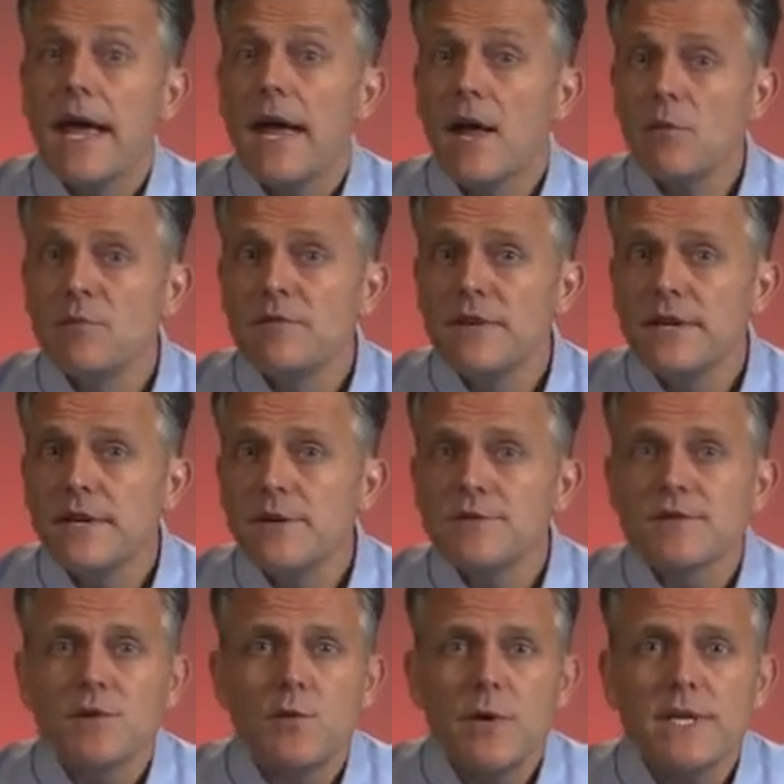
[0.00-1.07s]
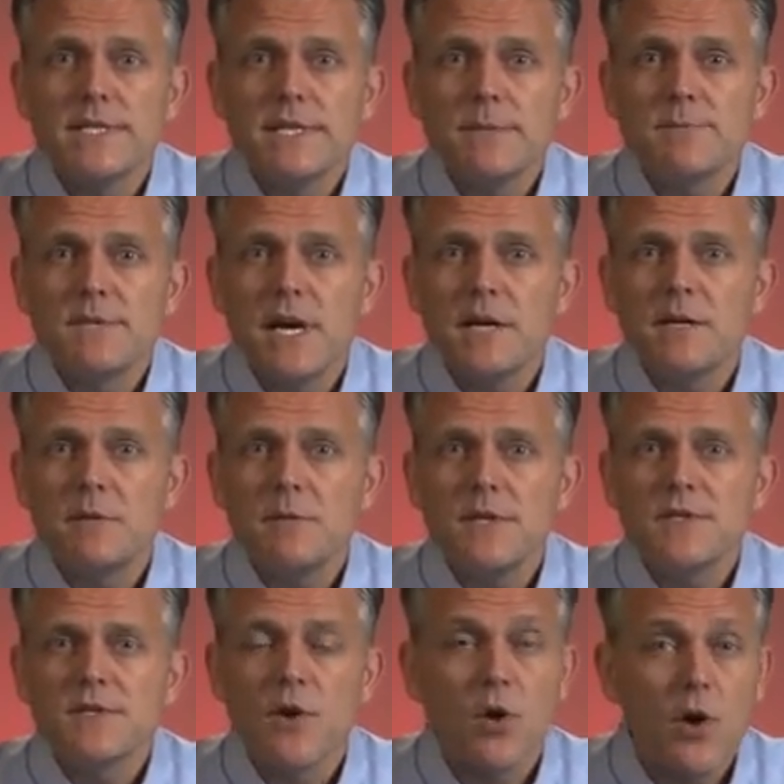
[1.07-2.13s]
Help videos and quick tip
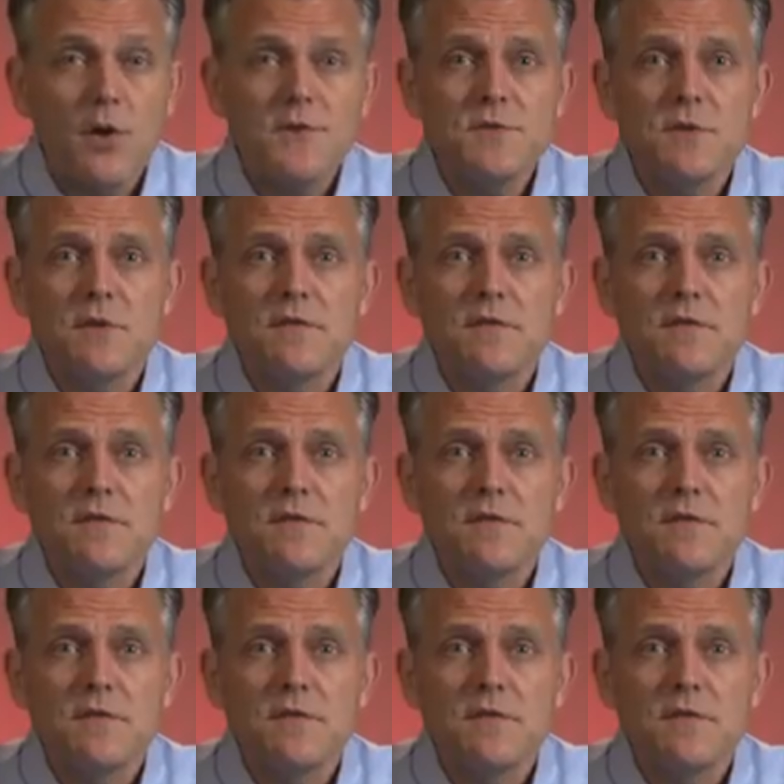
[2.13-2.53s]
documents are also